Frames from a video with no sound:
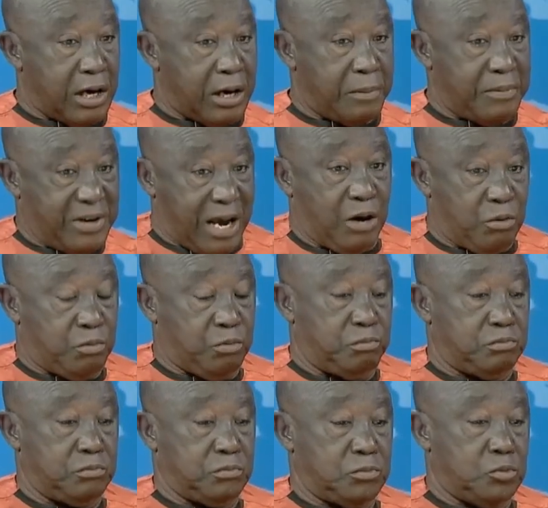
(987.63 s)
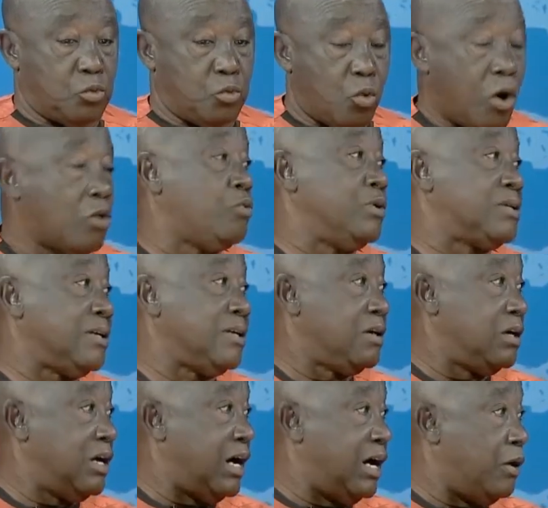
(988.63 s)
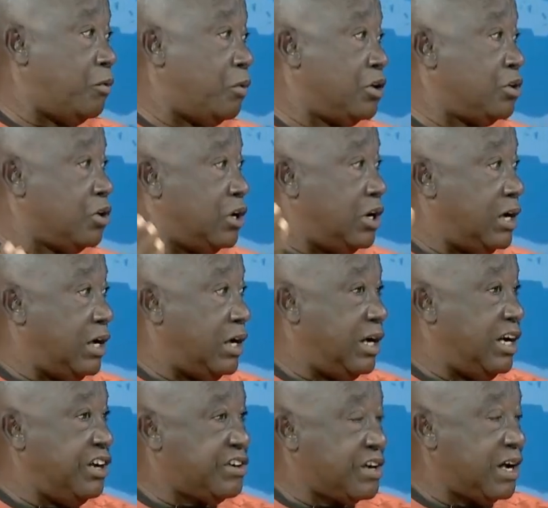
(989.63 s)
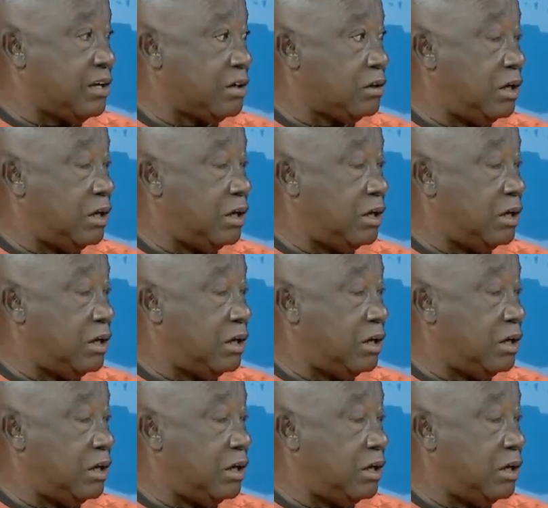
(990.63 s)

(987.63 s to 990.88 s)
now work with one Asian